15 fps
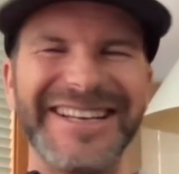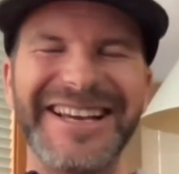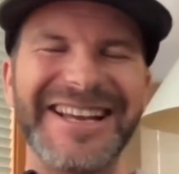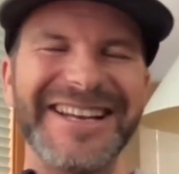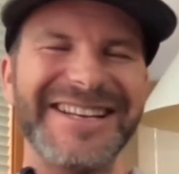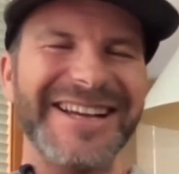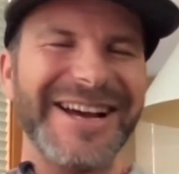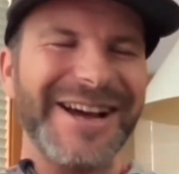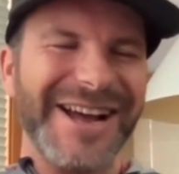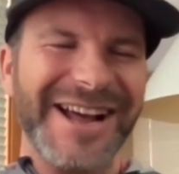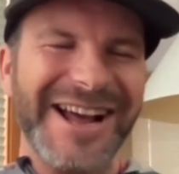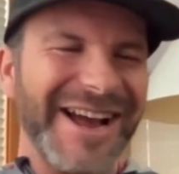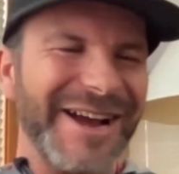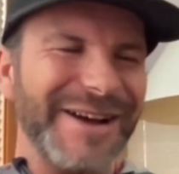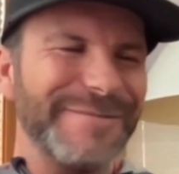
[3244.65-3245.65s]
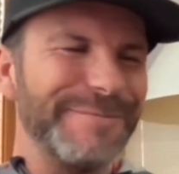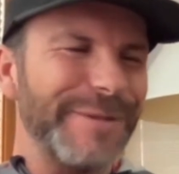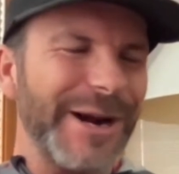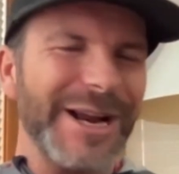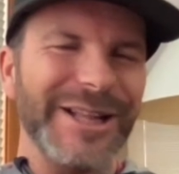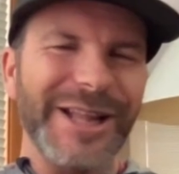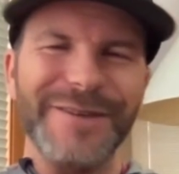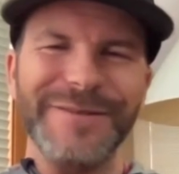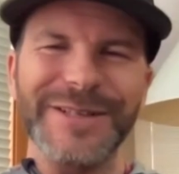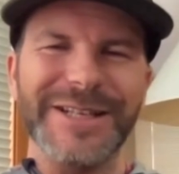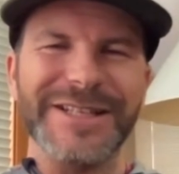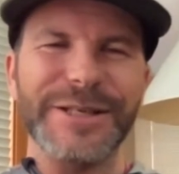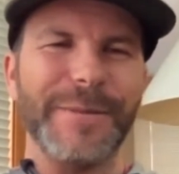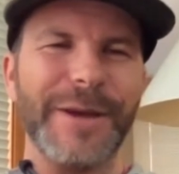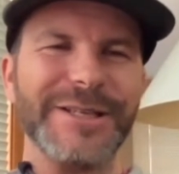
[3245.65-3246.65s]
and, but I love
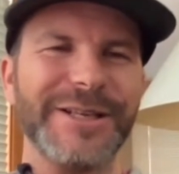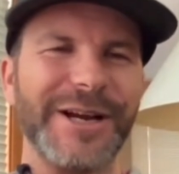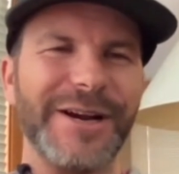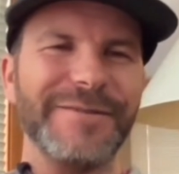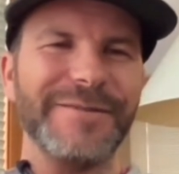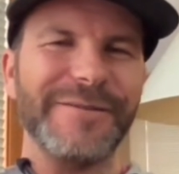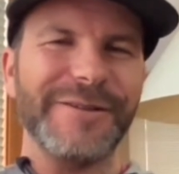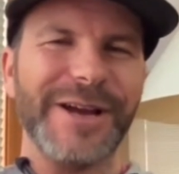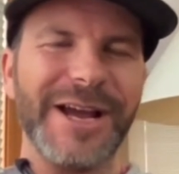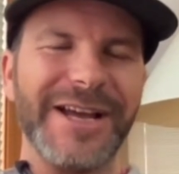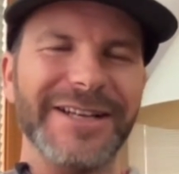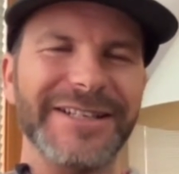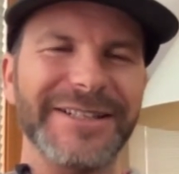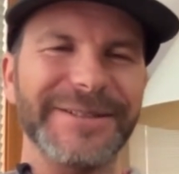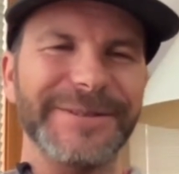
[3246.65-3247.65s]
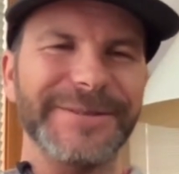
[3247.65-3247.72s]
it. It's the best car I've ever had.